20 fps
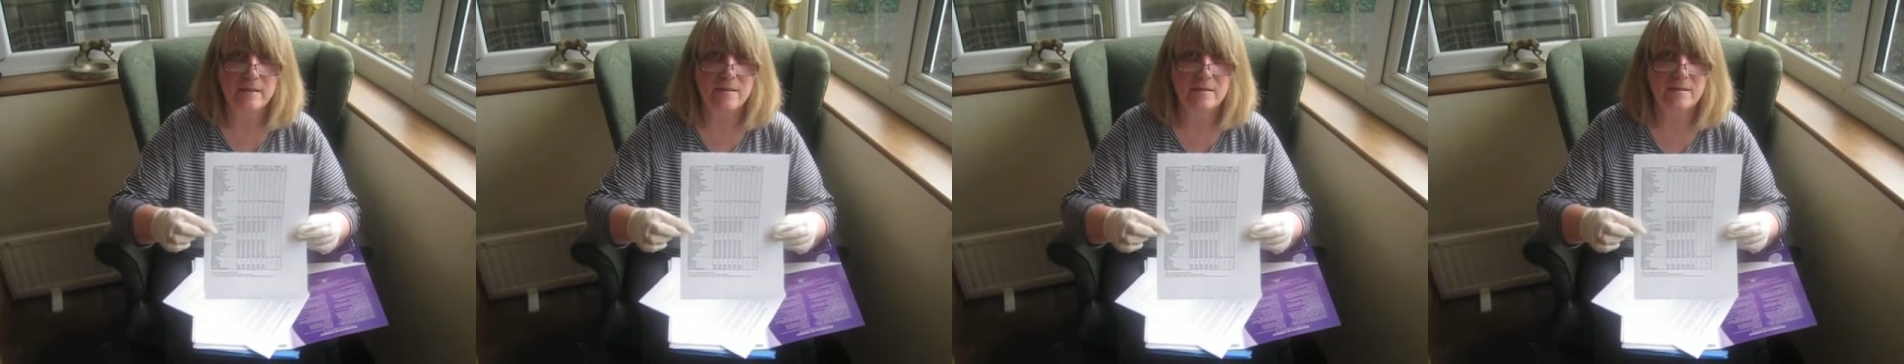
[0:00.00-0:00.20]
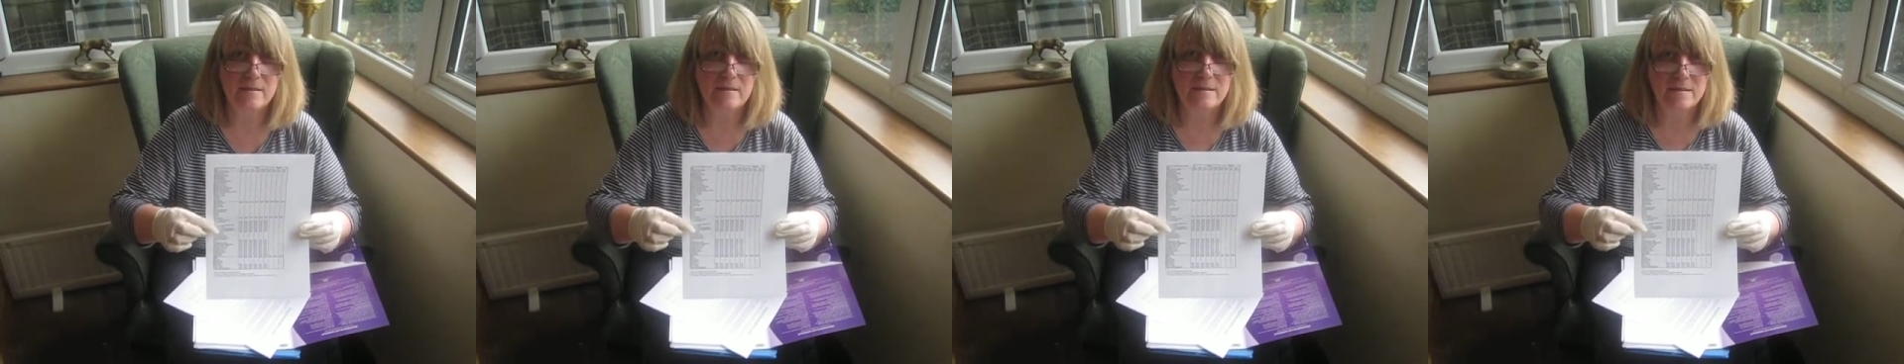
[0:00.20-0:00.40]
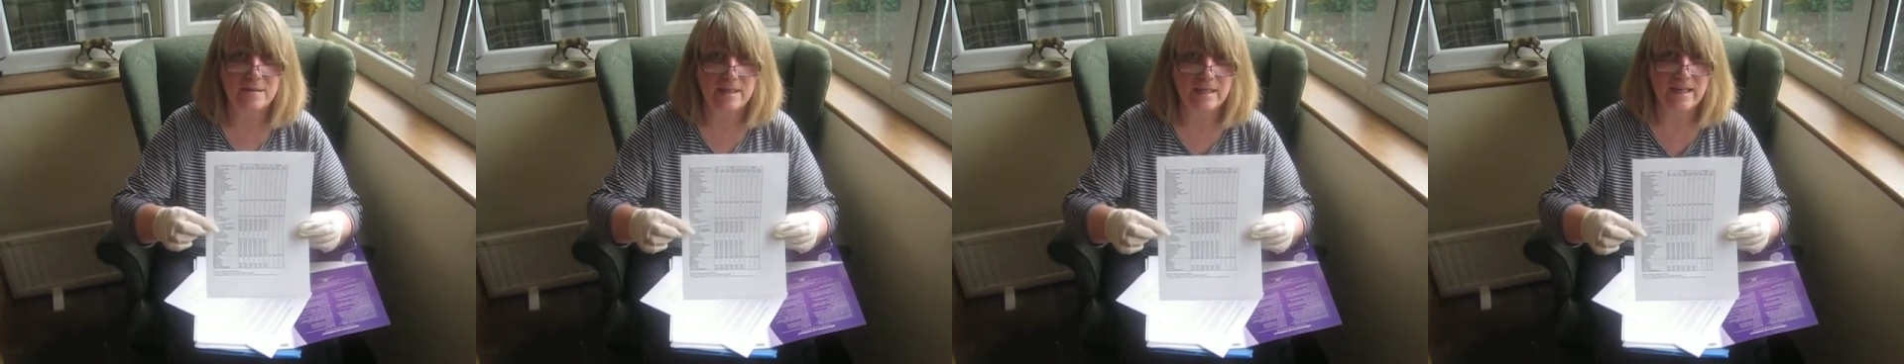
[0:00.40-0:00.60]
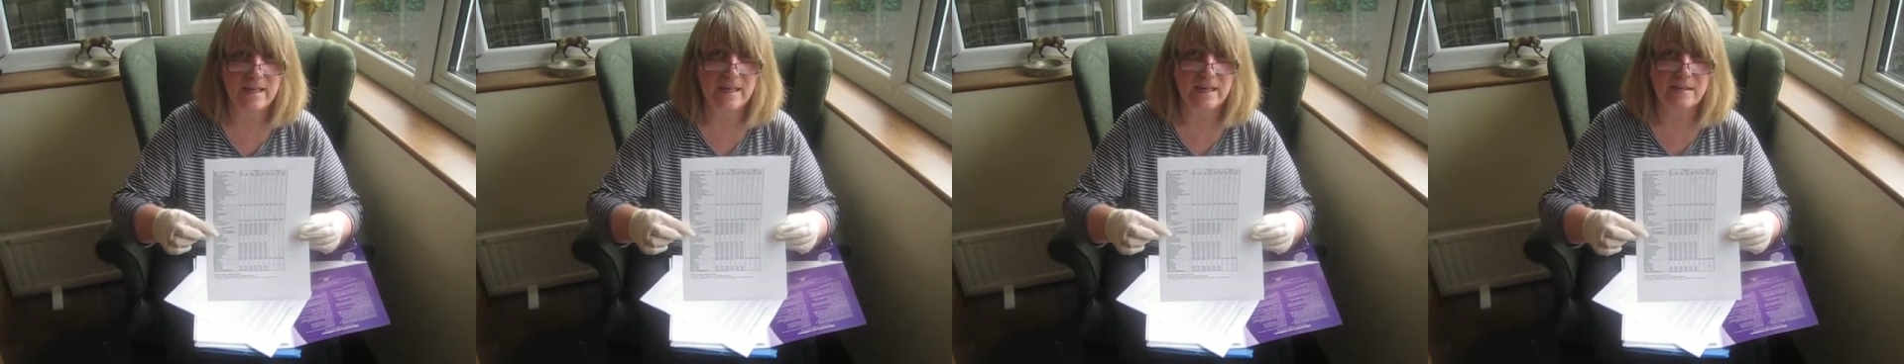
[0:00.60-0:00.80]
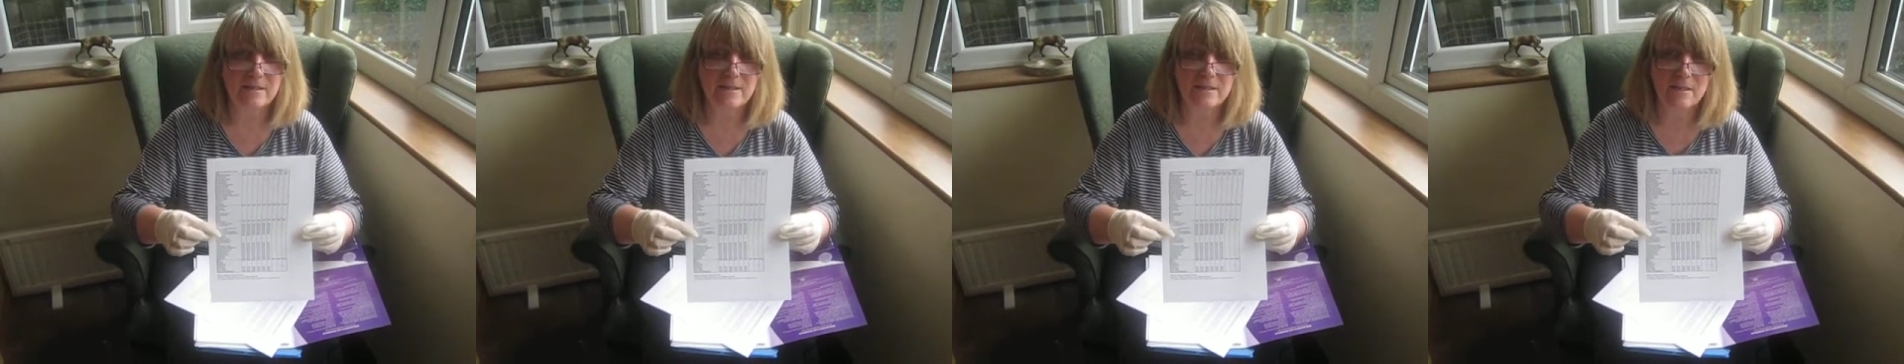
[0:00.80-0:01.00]
to see
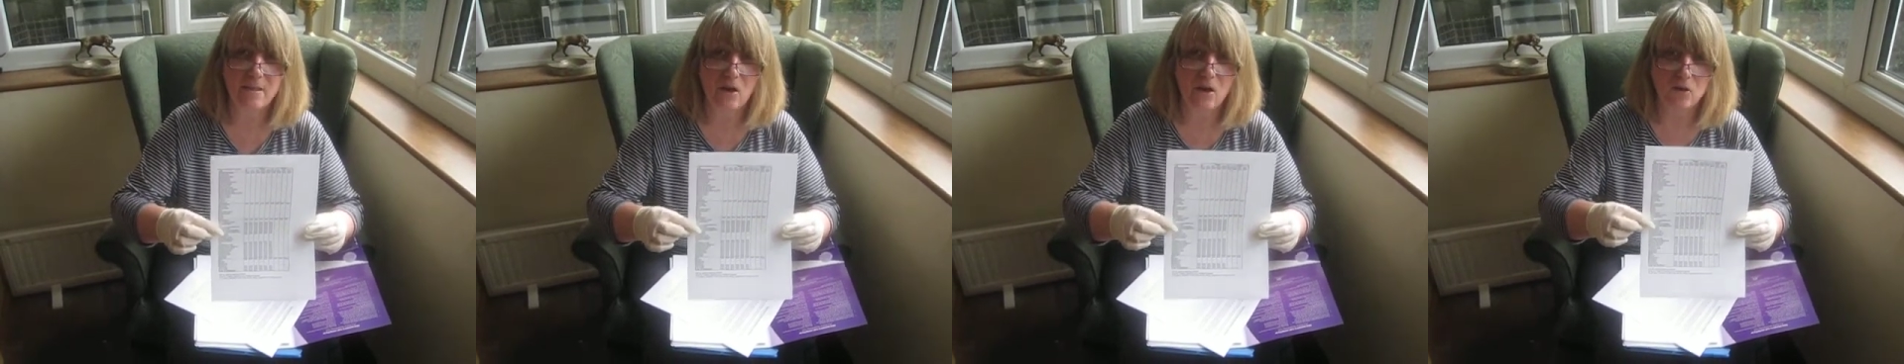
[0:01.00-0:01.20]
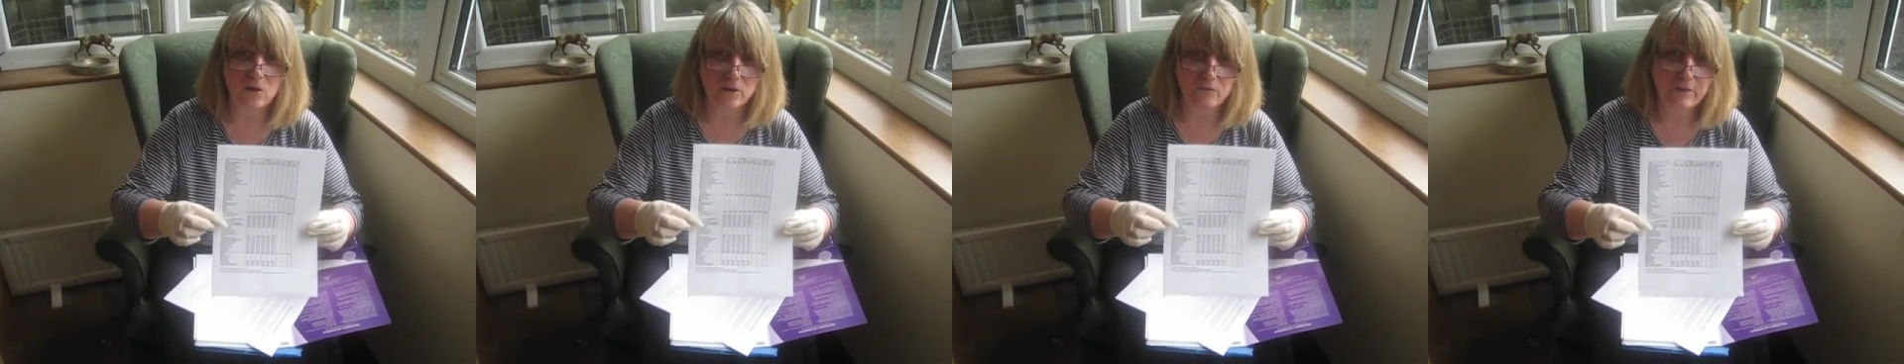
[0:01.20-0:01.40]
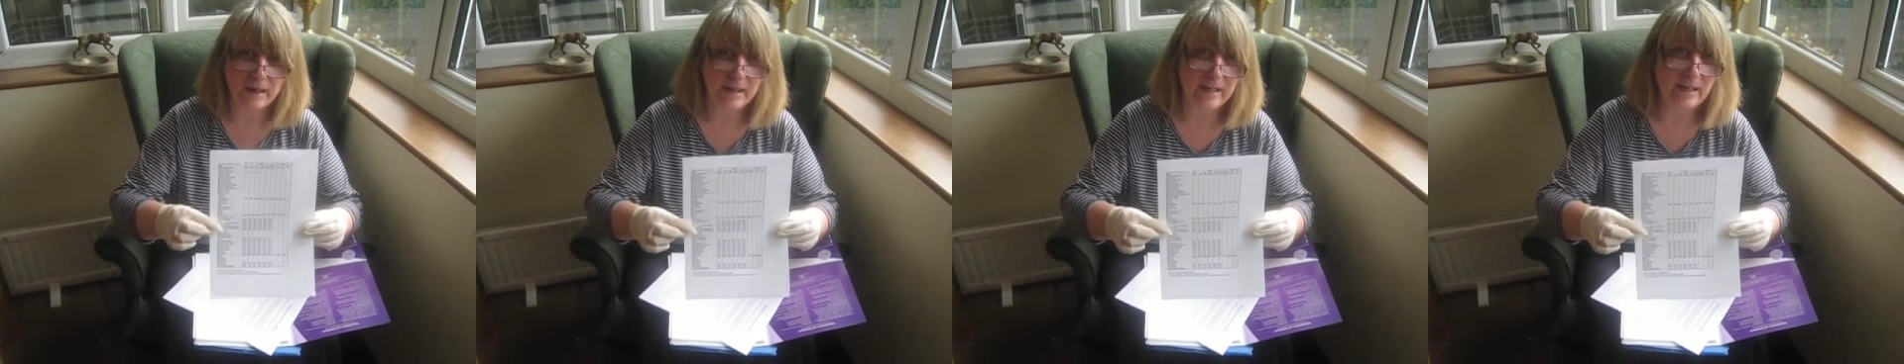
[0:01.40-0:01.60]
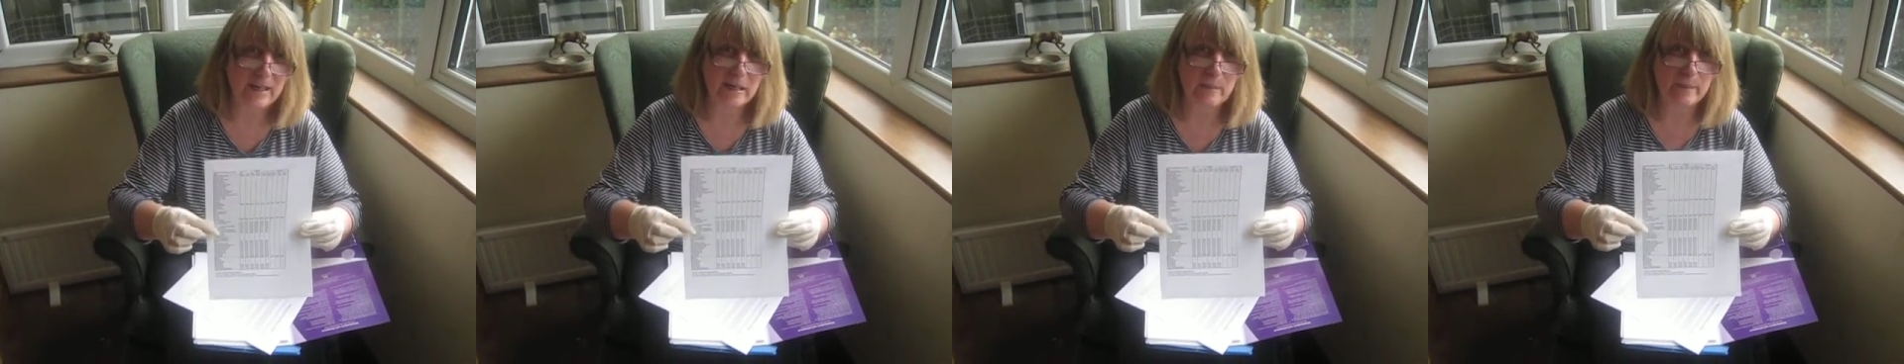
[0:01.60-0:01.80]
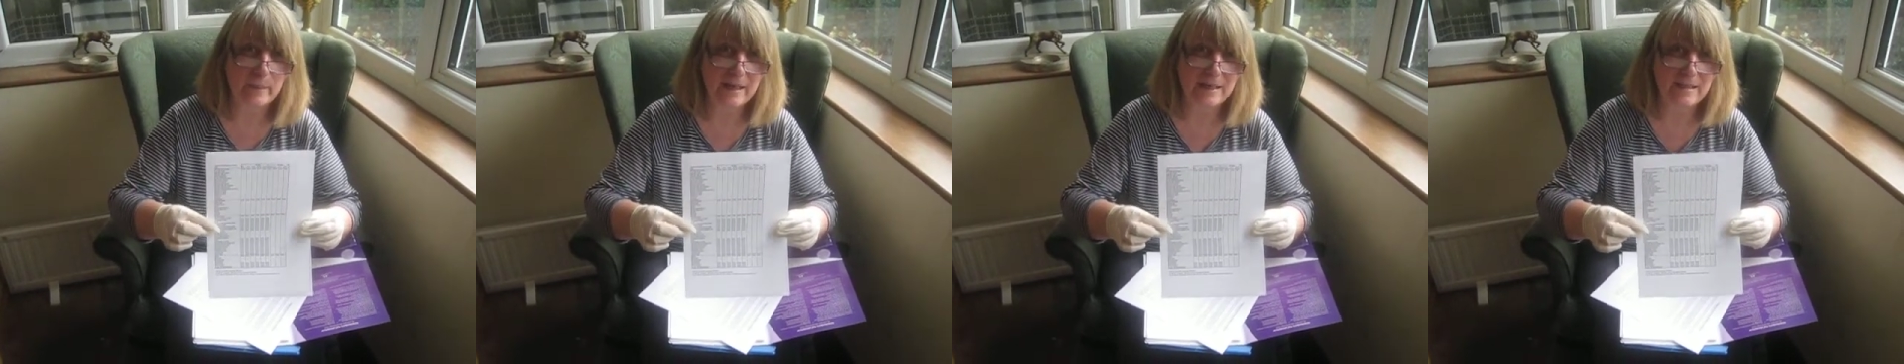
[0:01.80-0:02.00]
it on a regular
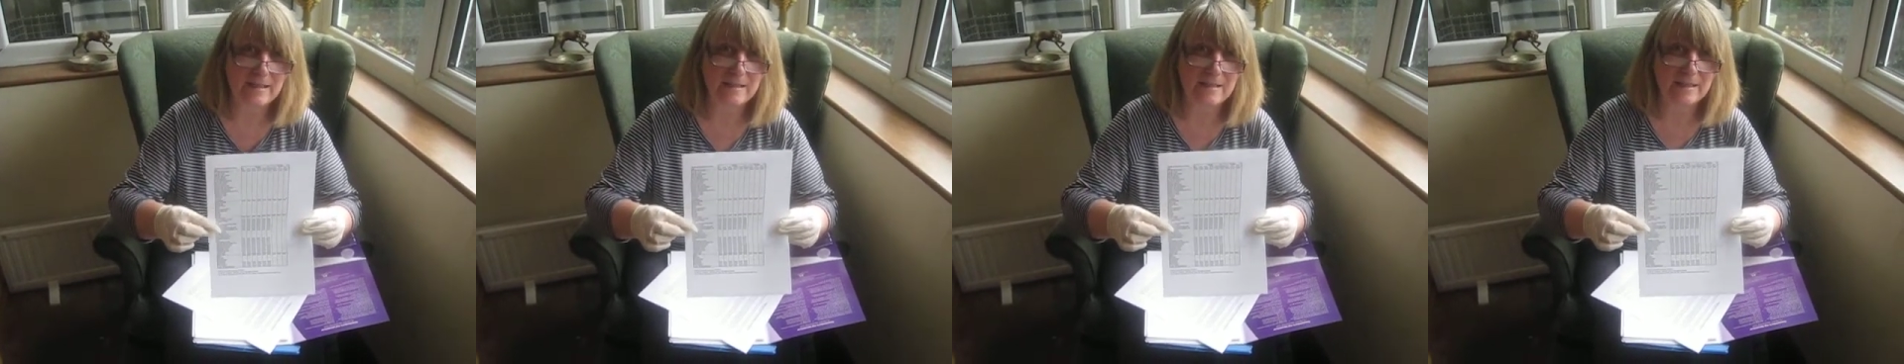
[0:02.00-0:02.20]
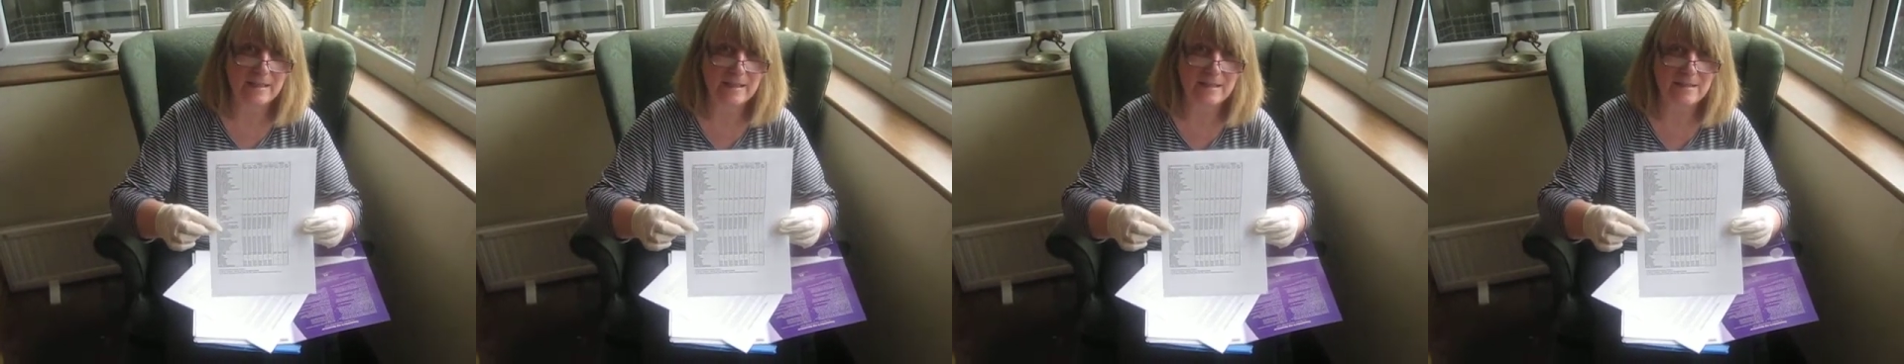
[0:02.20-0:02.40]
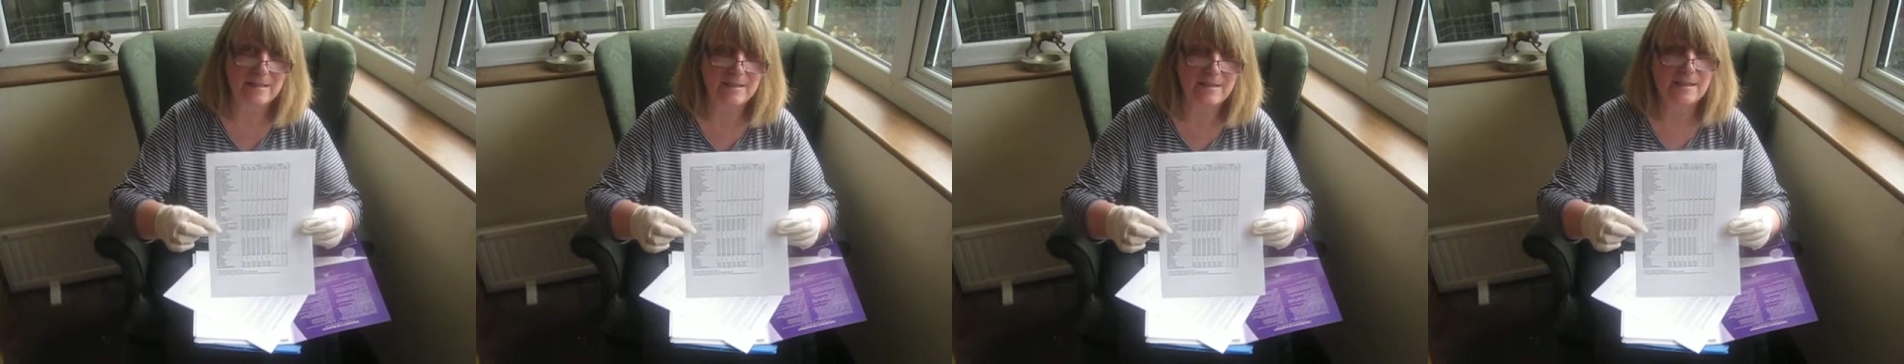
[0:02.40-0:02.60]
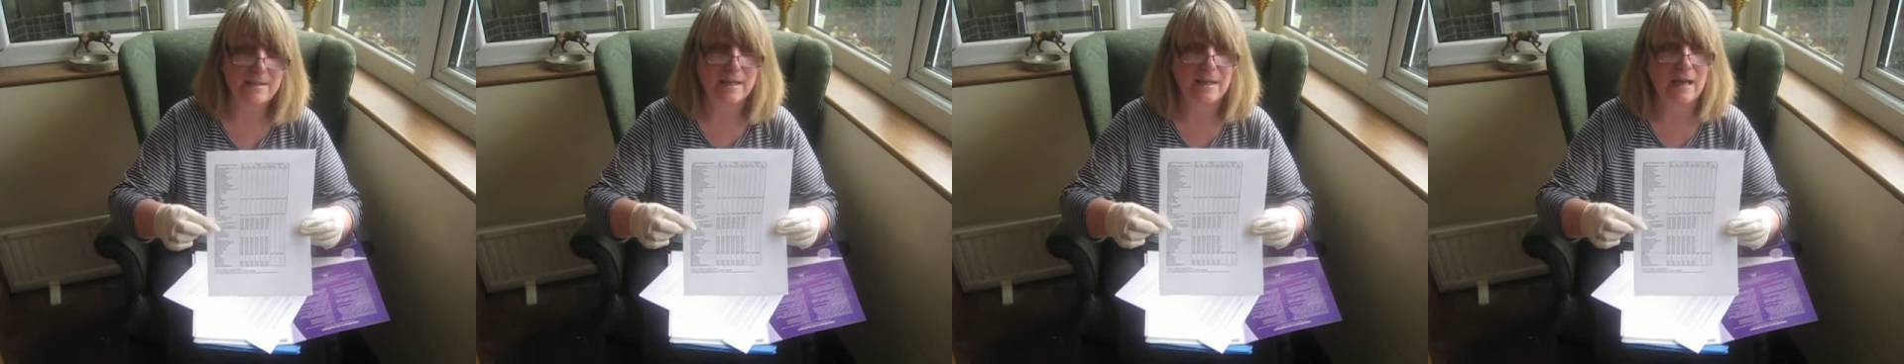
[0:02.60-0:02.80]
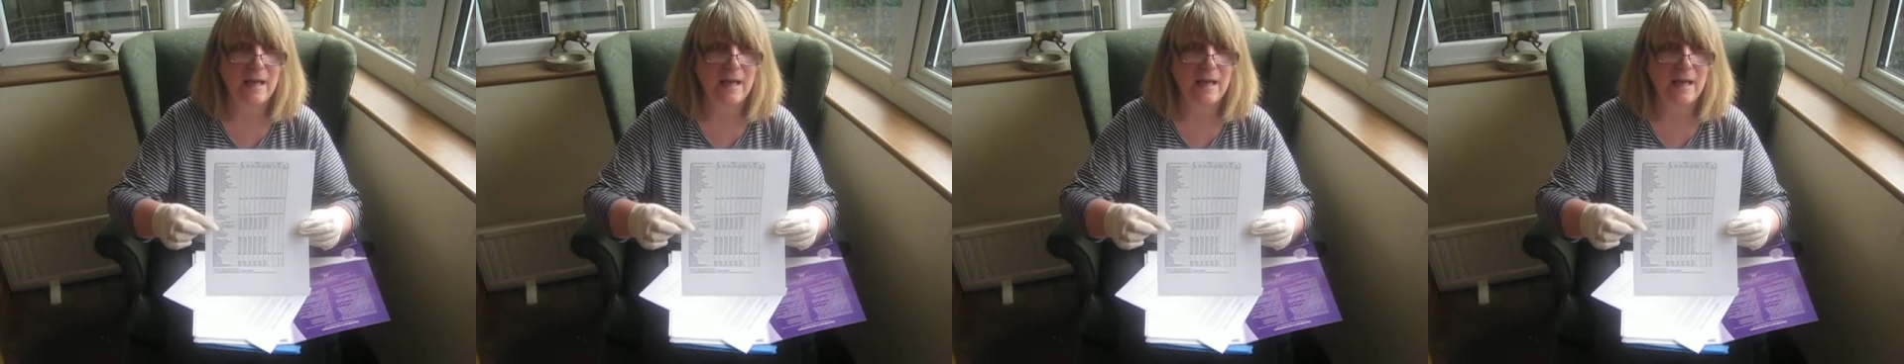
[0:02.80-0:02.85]
basis